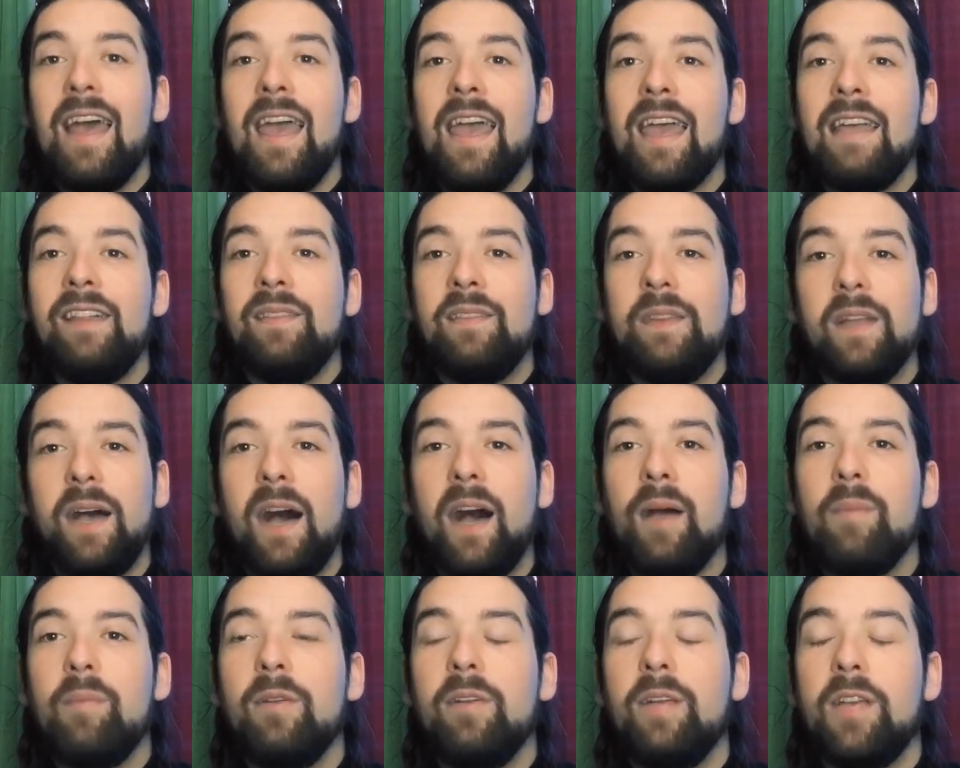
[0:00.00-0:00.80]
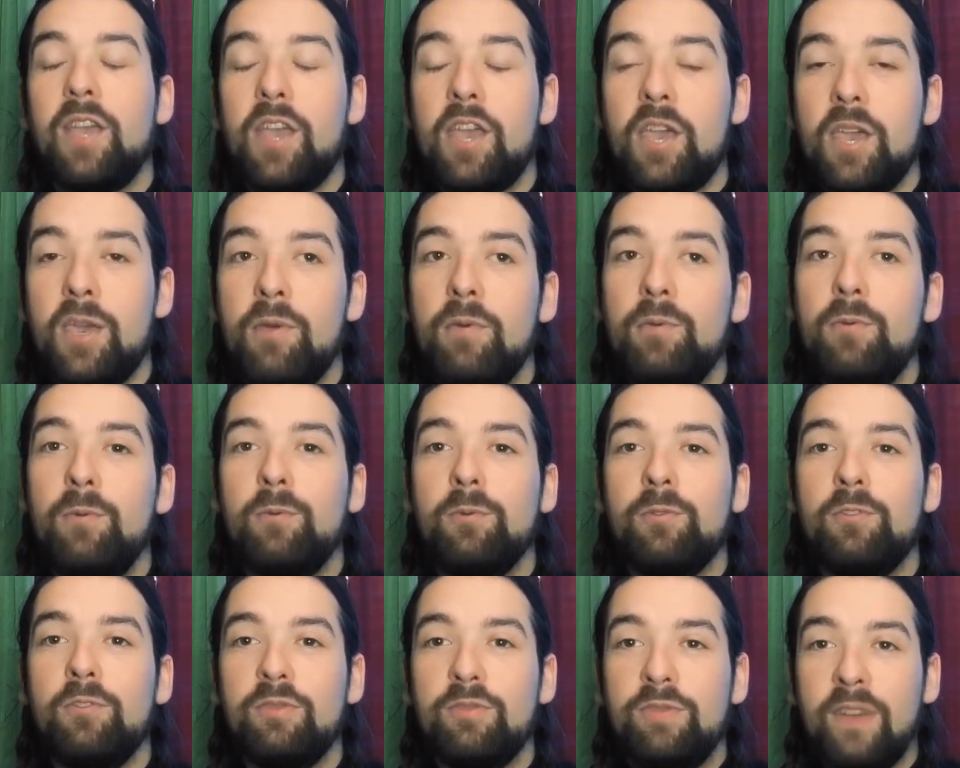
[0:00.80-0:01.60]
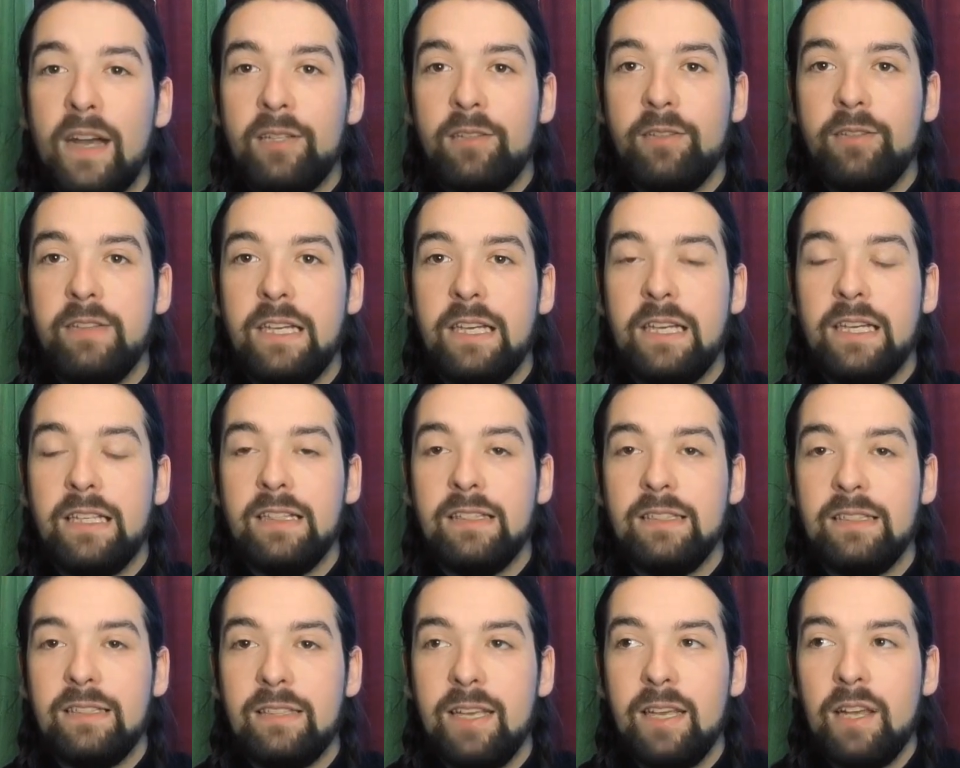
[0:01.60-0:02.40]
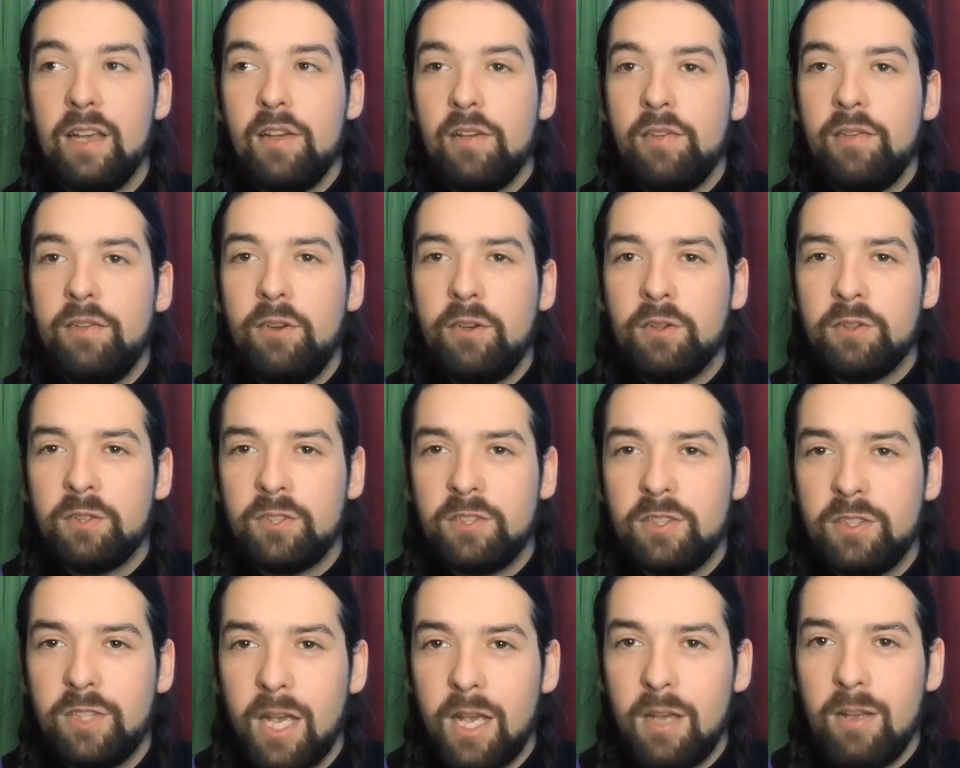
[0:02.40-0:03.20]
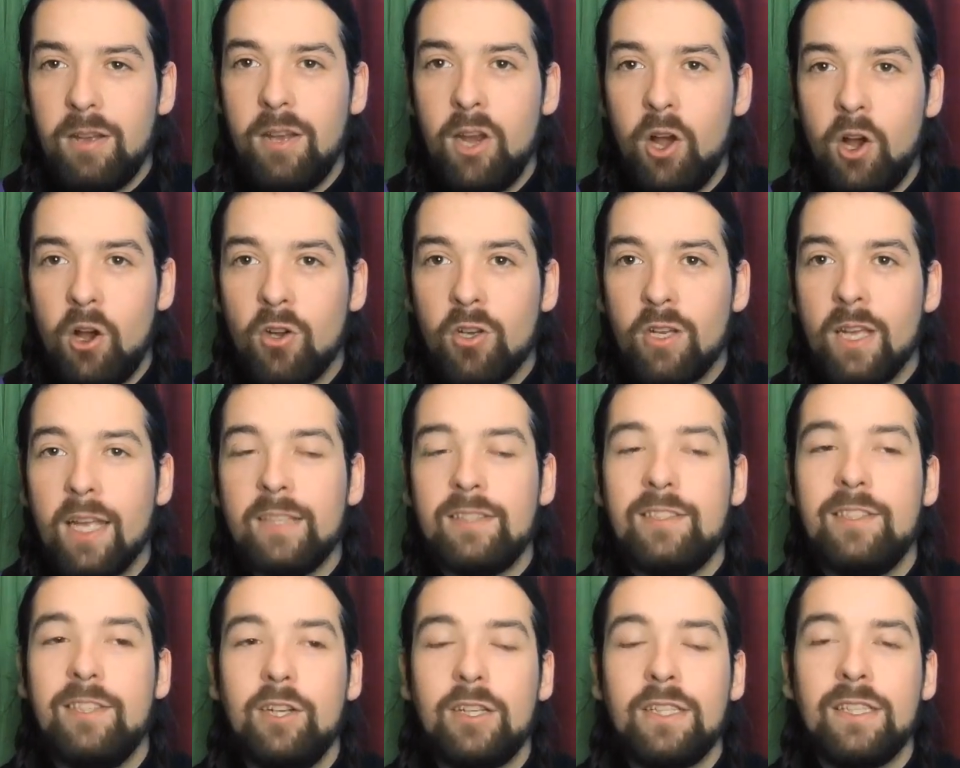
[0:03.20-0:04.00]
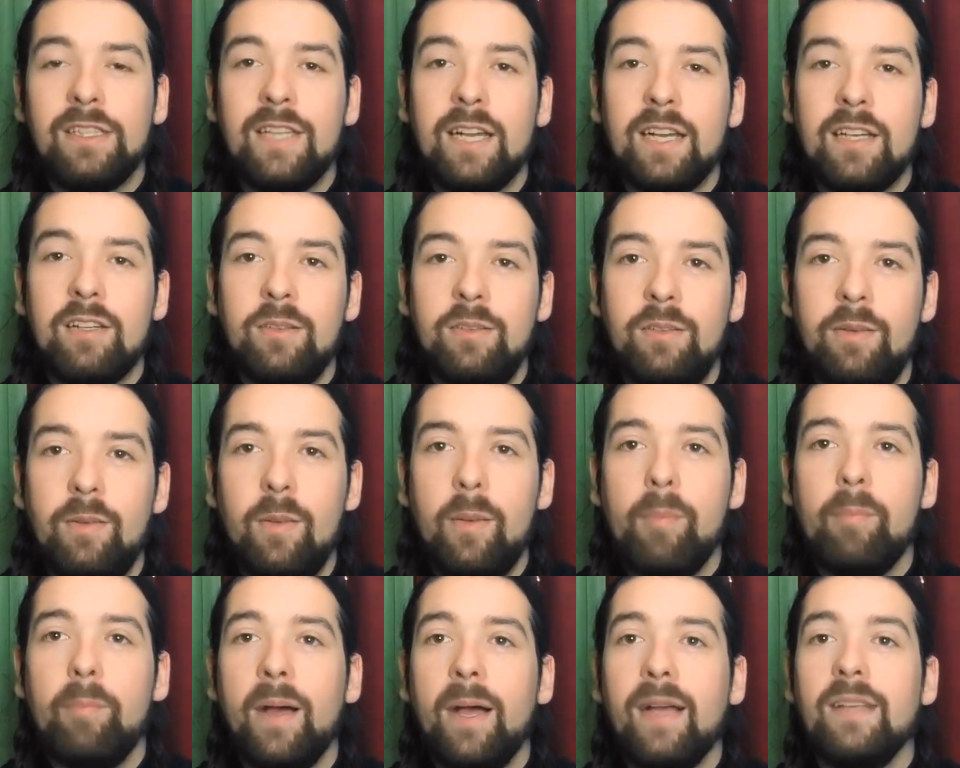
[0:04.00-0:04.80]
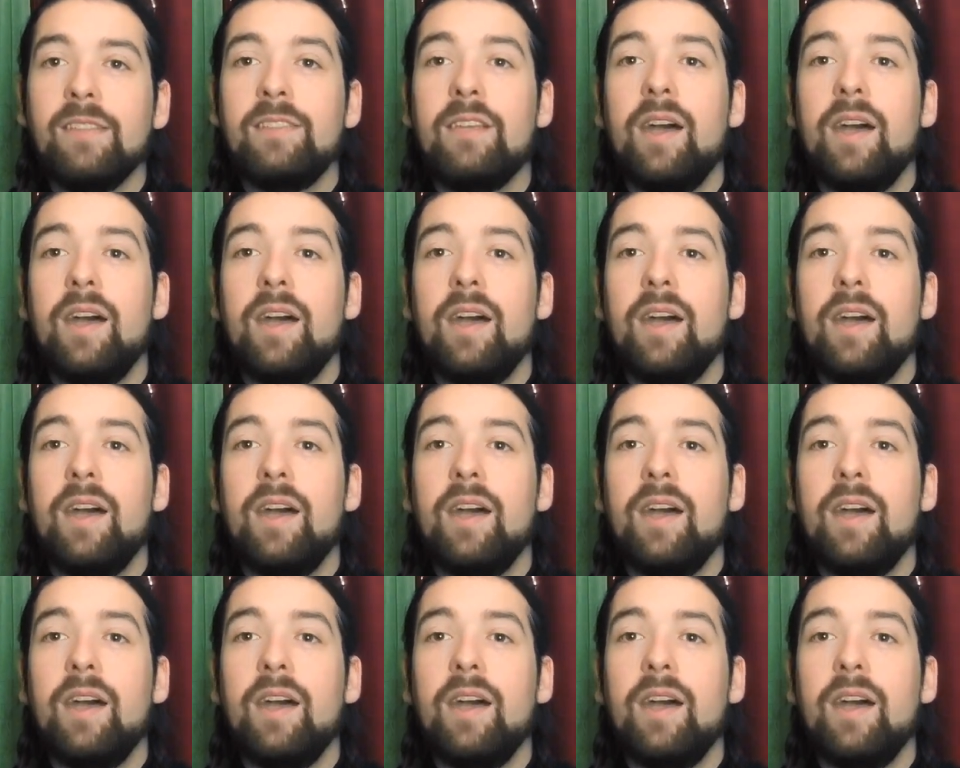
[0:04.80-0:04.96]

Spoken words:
And I've been a huge fan of hers for so long as I could remember.